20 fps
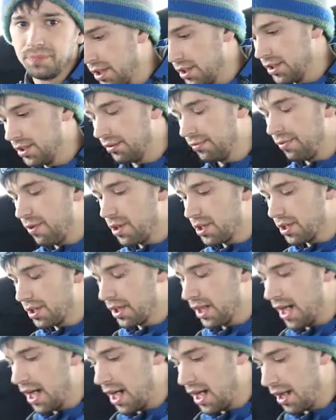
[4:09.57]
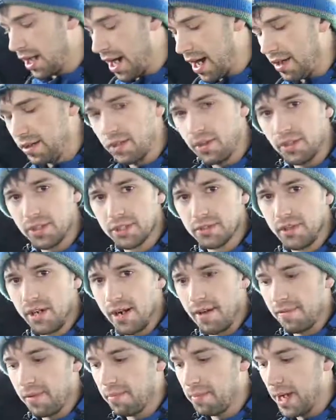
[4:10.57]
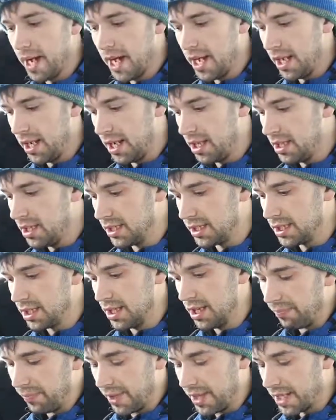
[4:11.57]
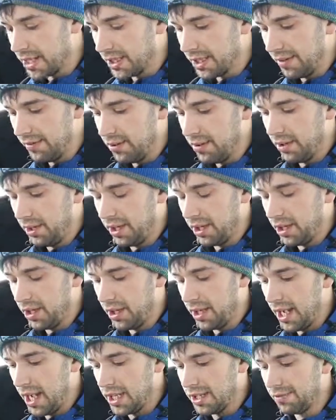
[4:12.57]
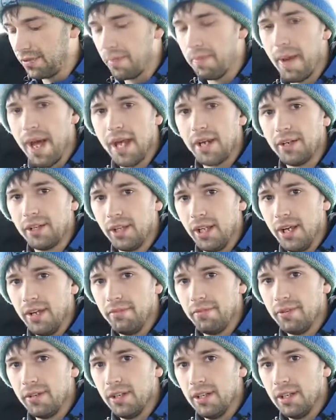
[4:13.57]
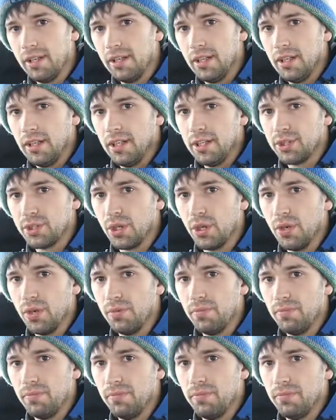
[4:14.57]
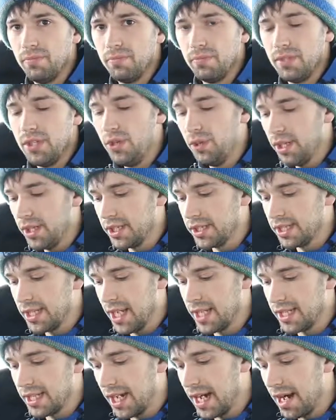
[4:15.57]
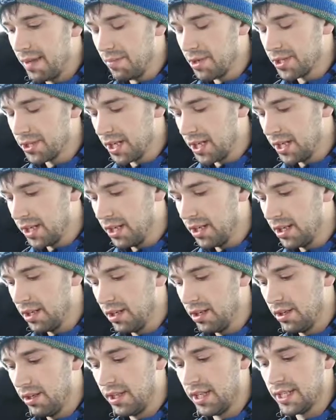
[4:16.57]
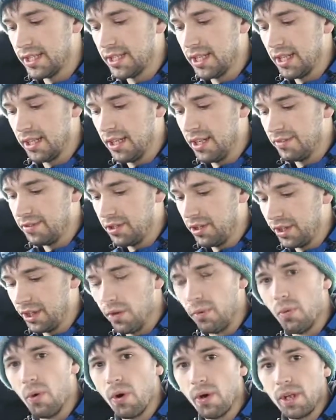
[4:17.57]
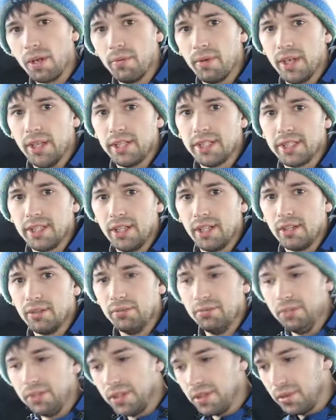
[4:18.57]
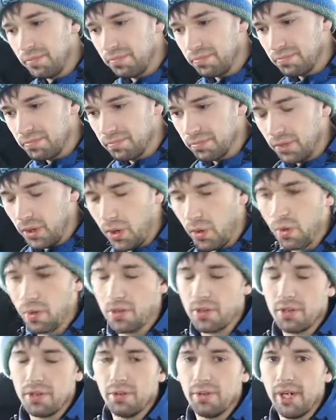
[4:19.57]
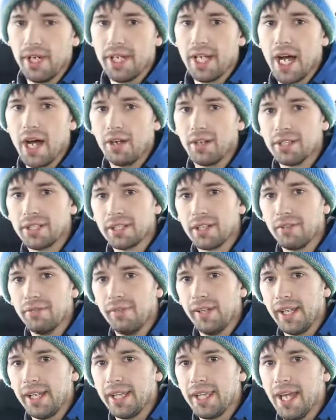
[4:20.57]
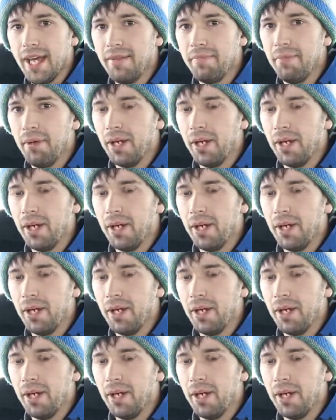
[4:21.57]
So the first con I noticed right off the bat is it doesn't give you a really good gauge for battery life. So you can set timers on here that gives you like a warning when it's, you know, when you're quarter of the way down and stuff like that.